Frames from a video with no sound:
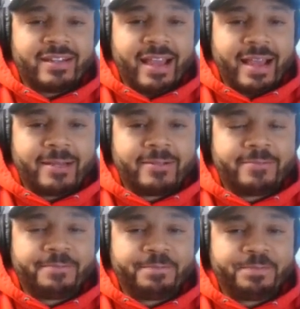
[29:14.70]
Yeah.
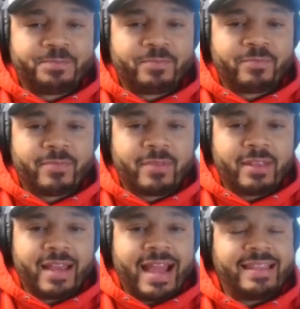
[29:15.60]

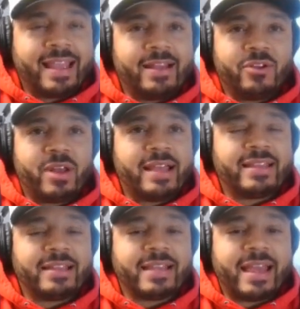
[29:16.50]
And I
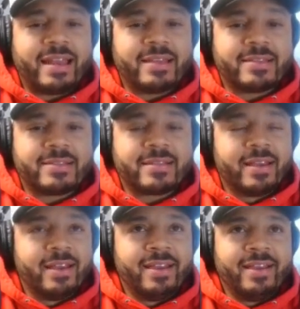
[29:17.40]
think that is.
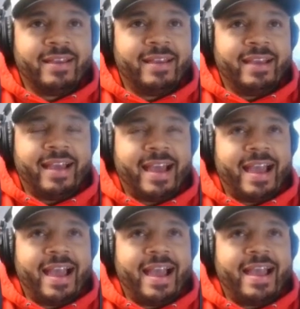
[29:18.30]

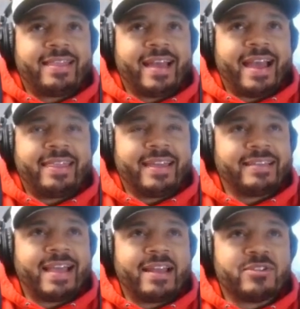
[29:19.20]
I
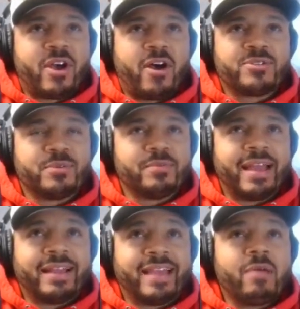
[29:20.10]
think that is awesome.
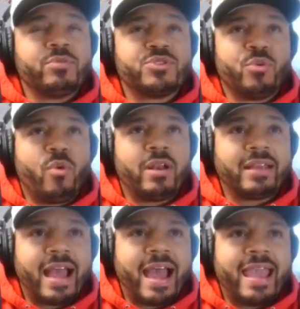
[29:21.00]
Like, that was the
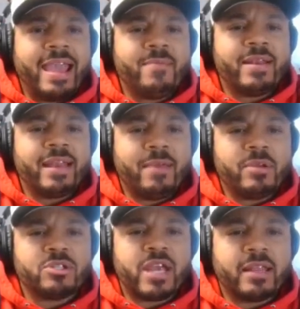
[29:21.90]
one guy, him and
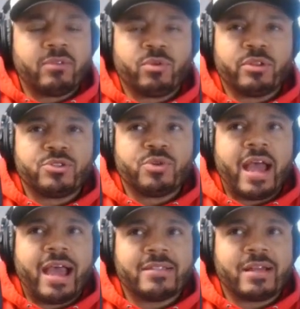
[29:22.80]
Jalen were the 2
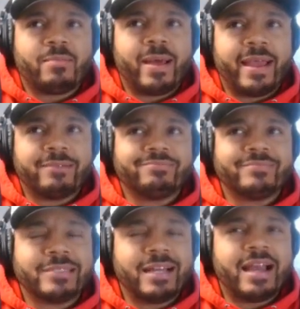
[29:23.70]
guys I'm like,
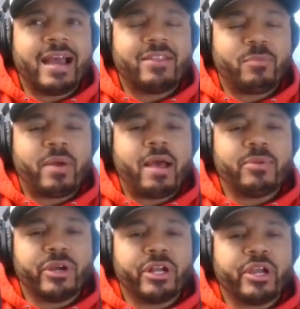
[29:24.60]
they're
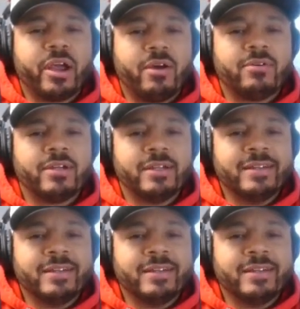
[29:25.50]
probably going to go.